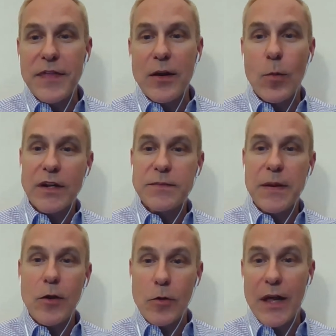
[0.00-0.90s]
They don't want to
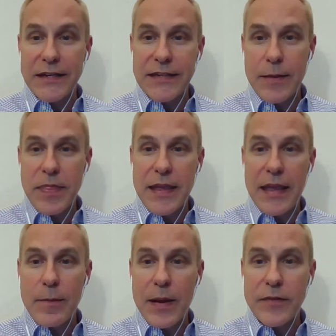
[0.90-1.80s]
spend a whole lot of time
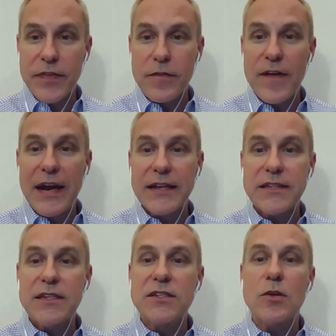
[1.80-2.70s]
thinking about their
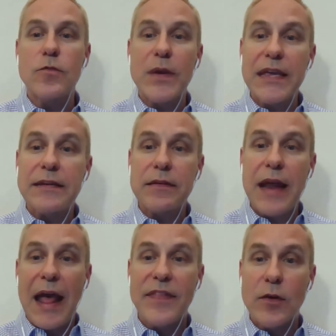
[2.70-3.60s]
finances. So if we can
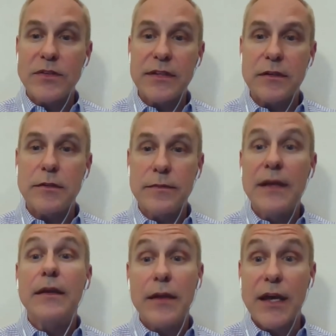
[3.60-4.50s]
add those little
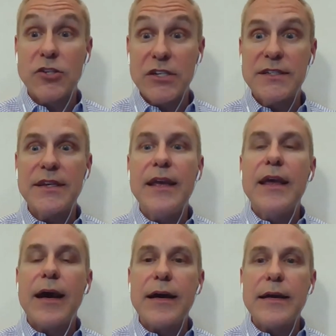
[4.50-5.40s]
nudges,
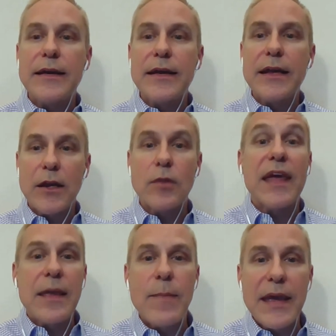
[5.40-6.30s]

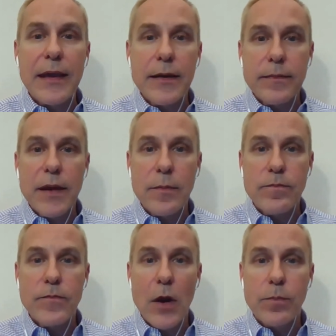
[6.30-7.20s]
they can make a
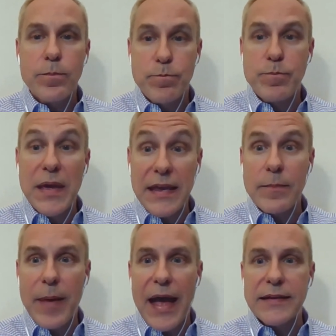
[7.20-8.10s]
big
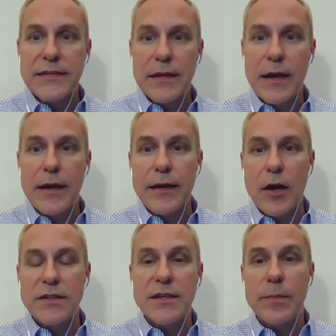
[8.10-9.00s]
impact
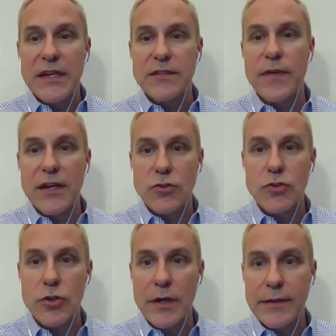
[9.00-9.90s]
on somebody's
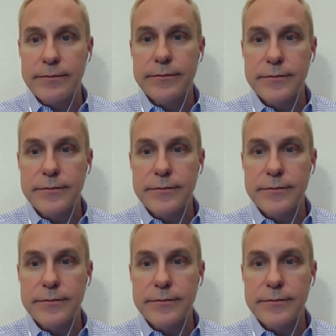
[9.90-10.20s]
financial journey.